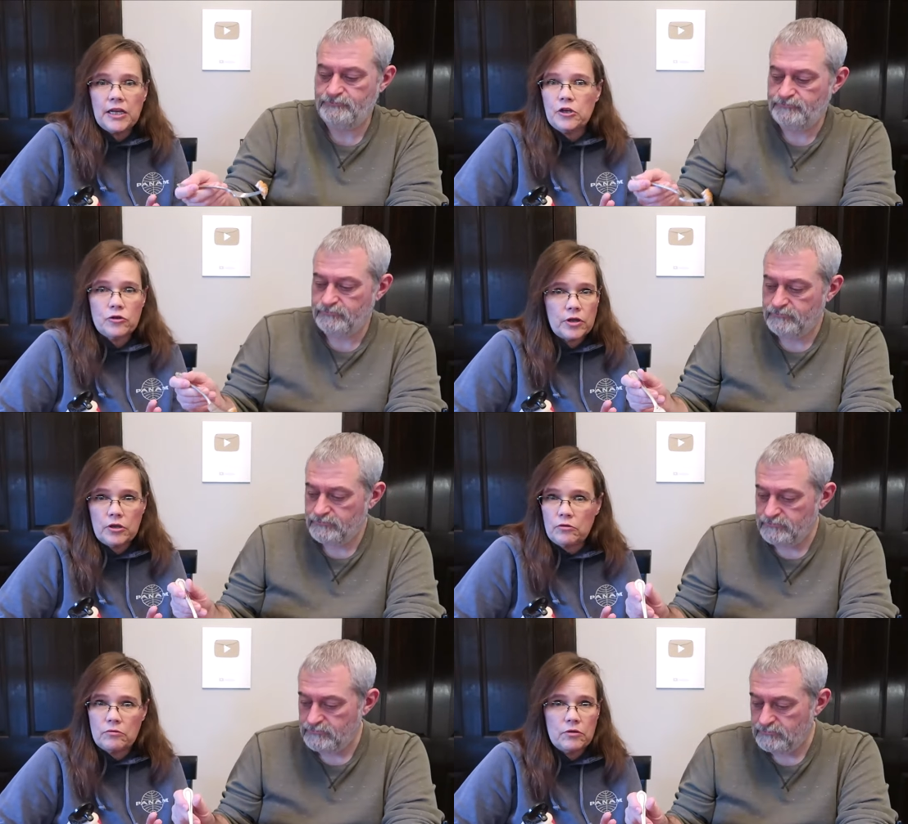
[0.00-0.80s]
Speaker 1: and you
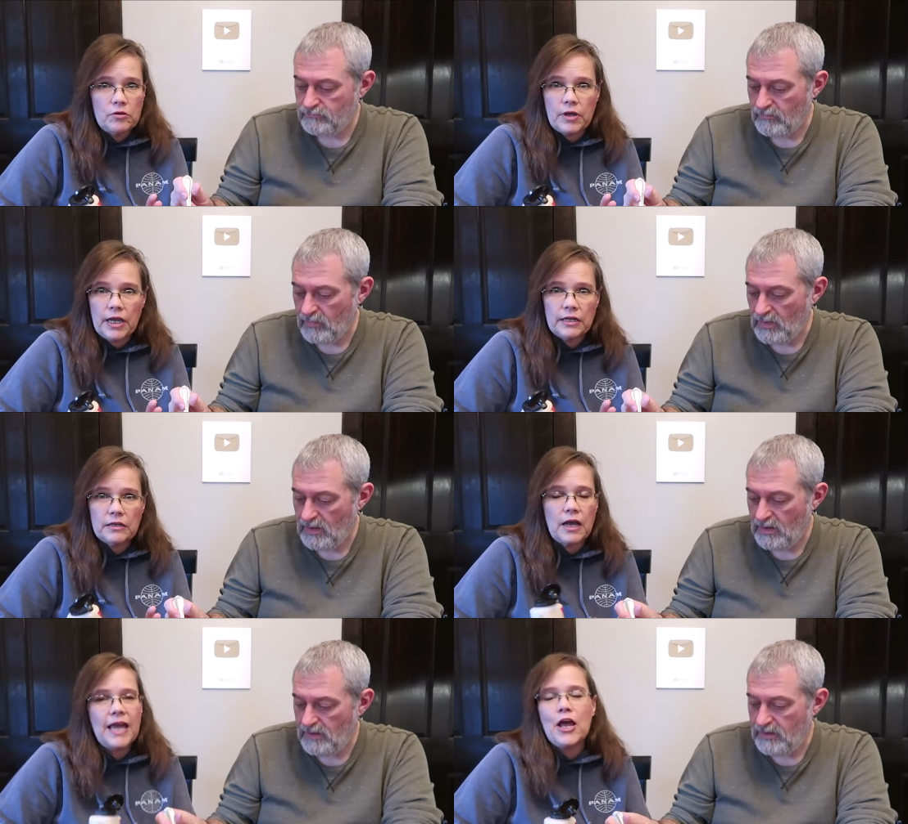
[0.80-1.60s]
you you
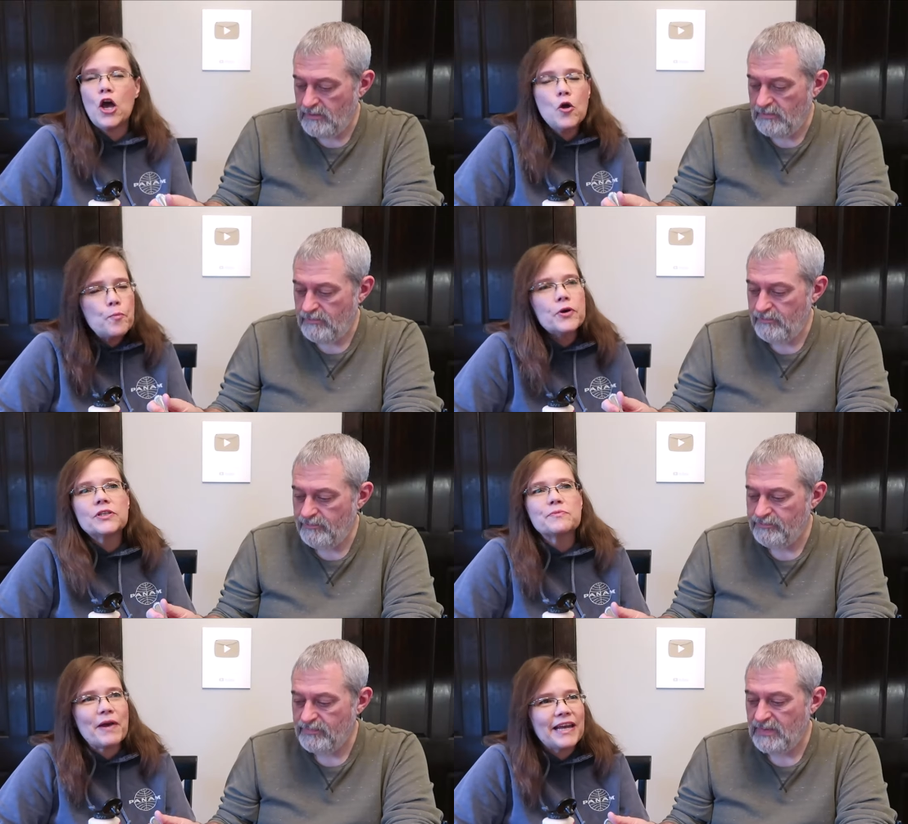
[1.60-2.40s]
can't. And who
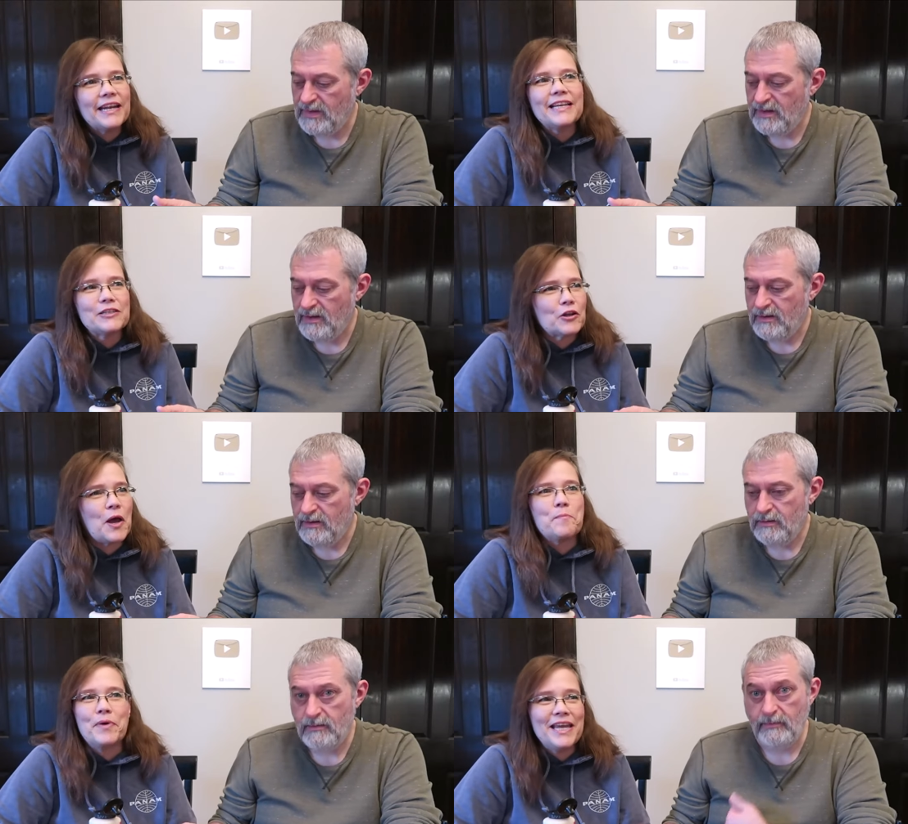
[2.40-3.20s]
puts mayonnaise on
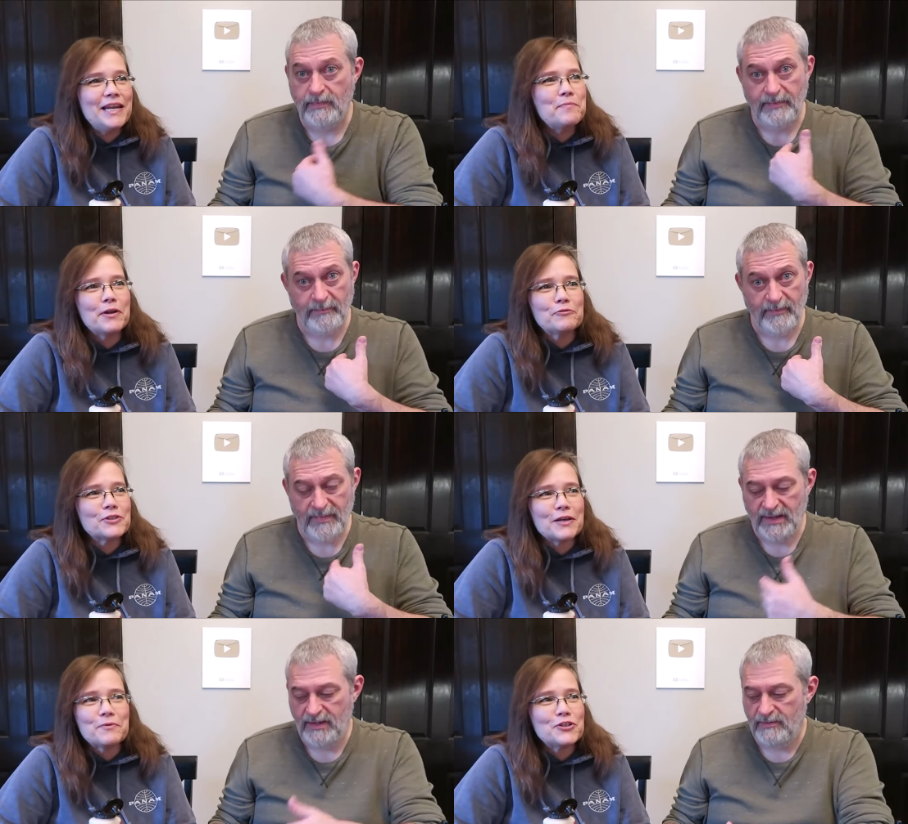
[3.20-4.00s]
a peanut butter
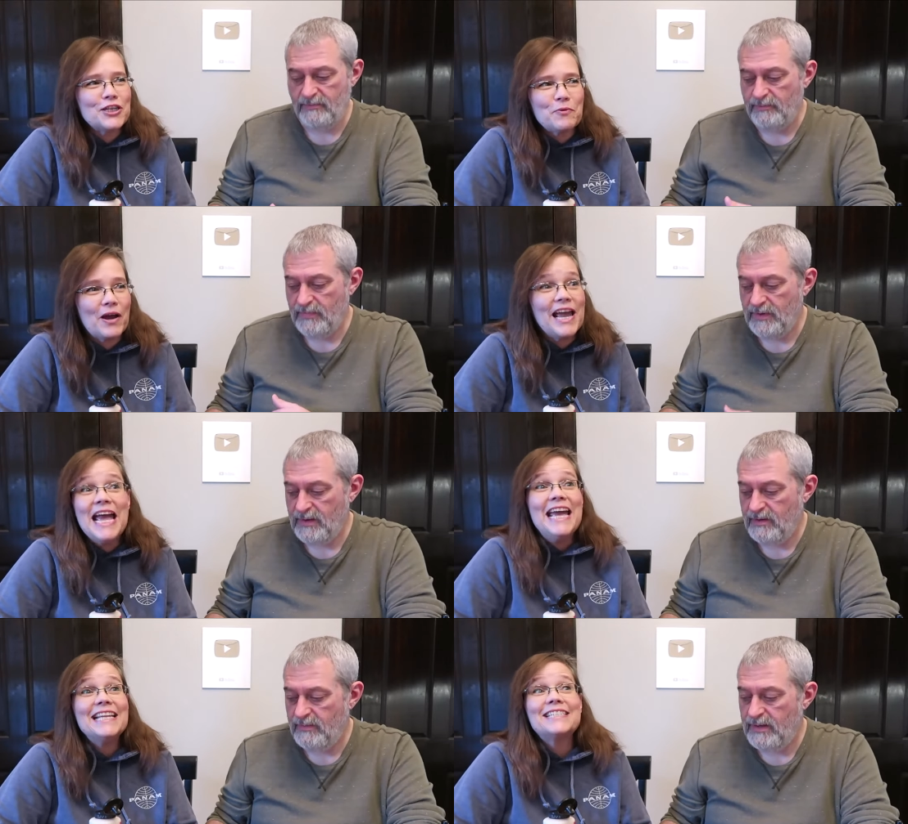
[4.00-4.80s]
sandwich anyway?
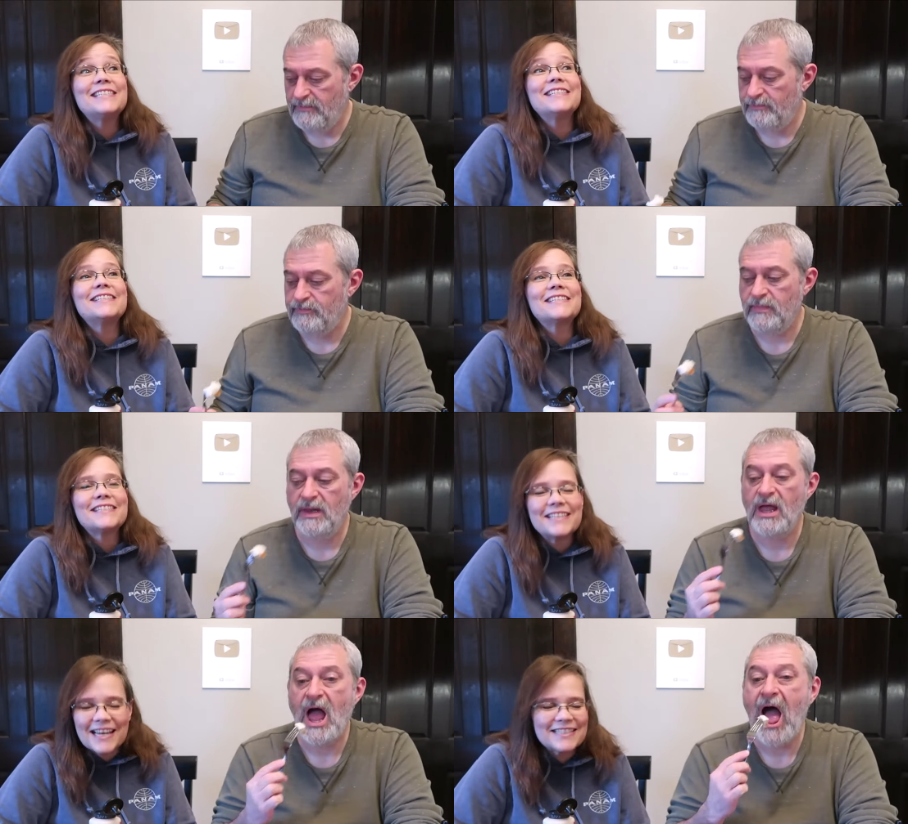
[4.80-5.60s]
It's
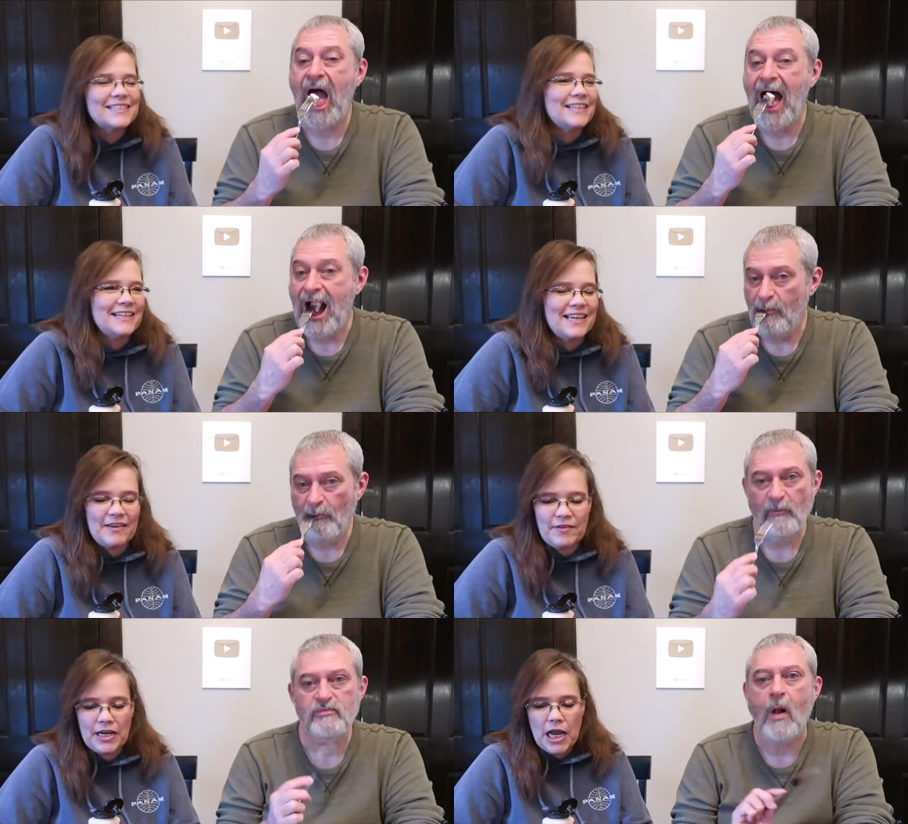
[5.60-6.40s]
disgusting,
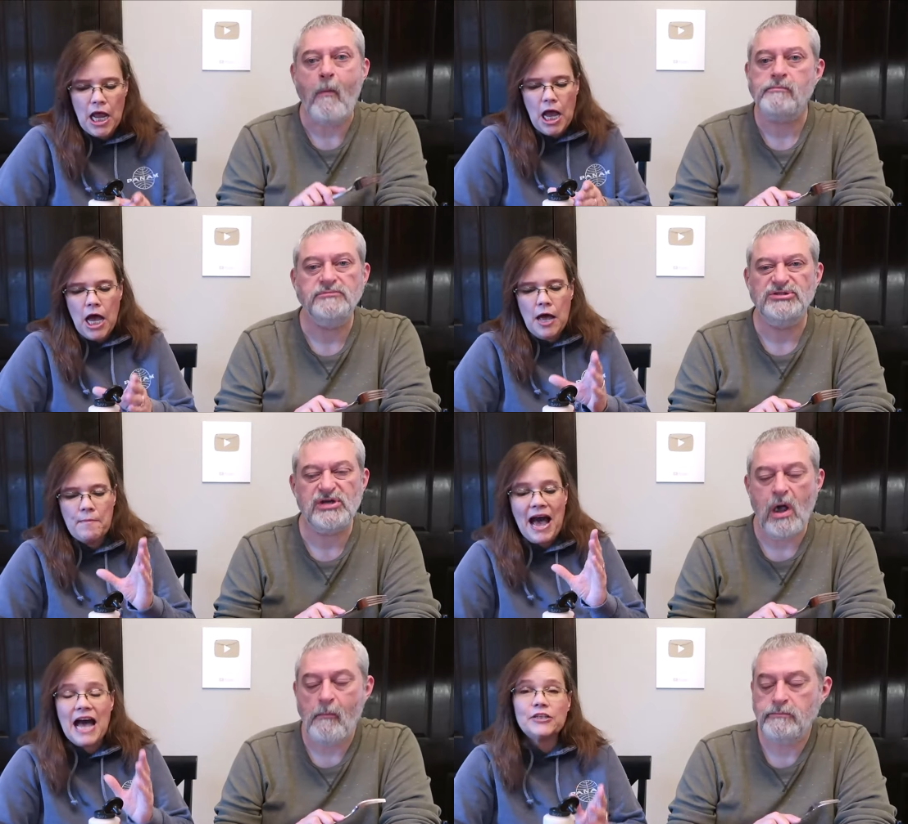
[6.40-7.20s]
Kevin.
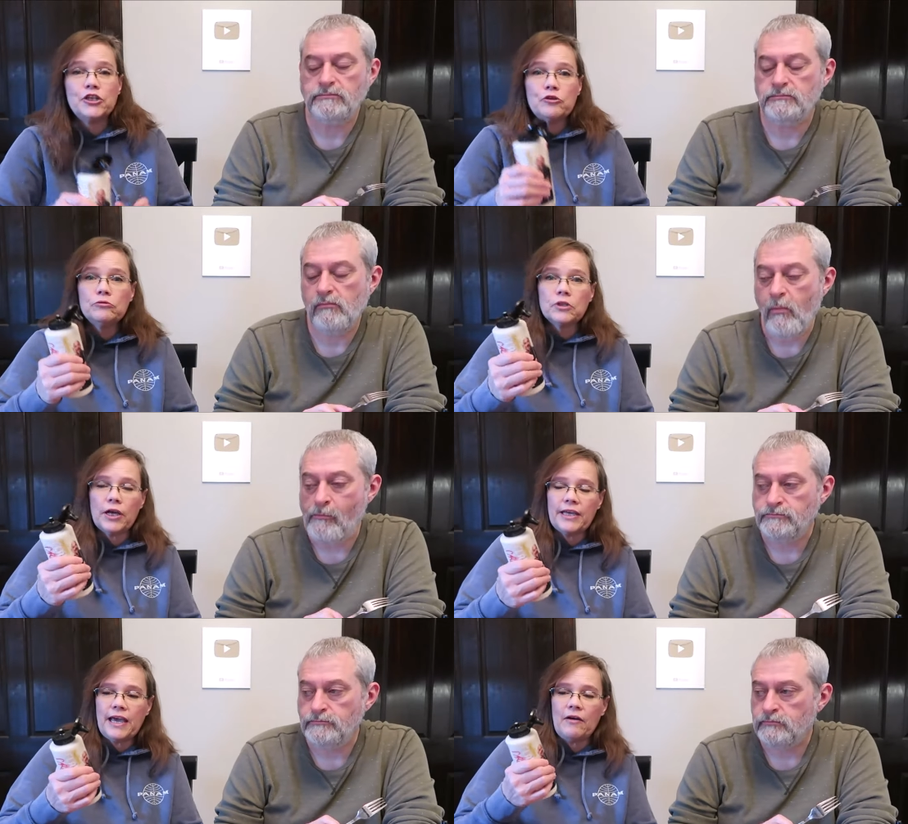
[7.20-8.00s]
Um, I do
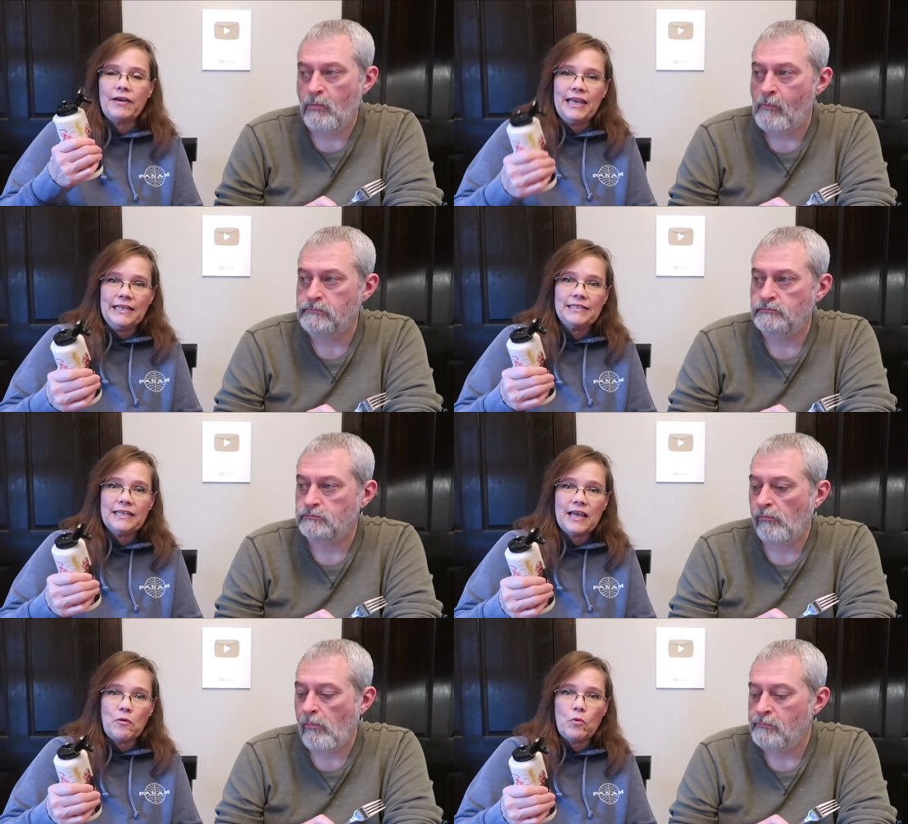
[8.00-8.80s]
like how
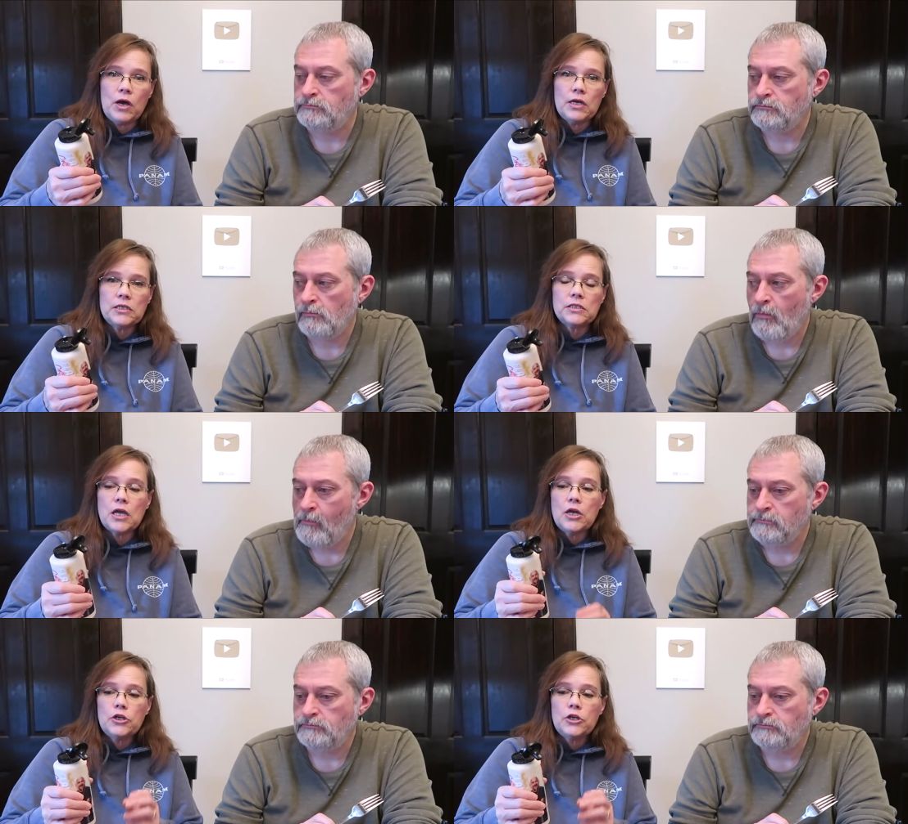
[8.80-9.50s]
easy that was